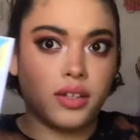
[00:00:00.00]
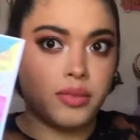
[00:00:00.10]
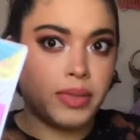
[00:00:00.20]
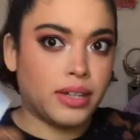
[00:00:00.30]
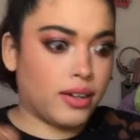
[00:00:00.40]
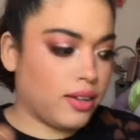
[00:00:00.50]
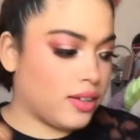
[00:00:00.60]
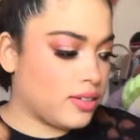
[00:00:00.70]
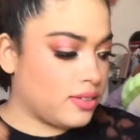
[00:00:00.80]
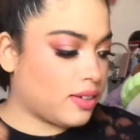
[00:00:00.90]
Oh my
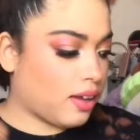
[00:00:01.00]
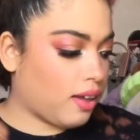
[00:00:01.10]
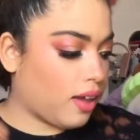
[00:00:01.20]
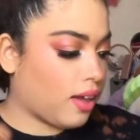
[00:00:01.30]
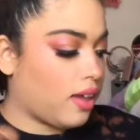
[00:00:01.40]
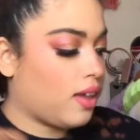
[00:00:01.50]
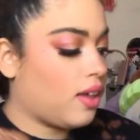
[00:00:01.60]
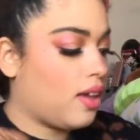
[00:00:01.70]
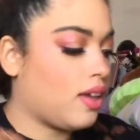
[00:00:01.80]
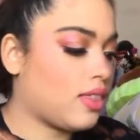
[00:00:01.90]
god, not yet.
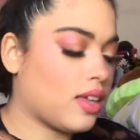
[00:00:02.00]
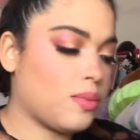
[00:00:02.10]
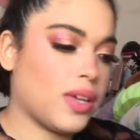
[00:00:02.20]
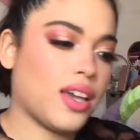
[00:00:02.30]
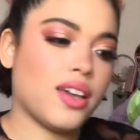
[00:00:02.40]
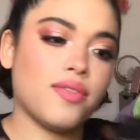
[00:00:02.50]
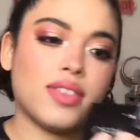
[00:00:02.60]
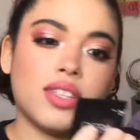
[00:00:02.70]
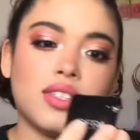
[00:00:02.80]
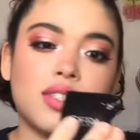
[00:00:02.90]
Then we have this.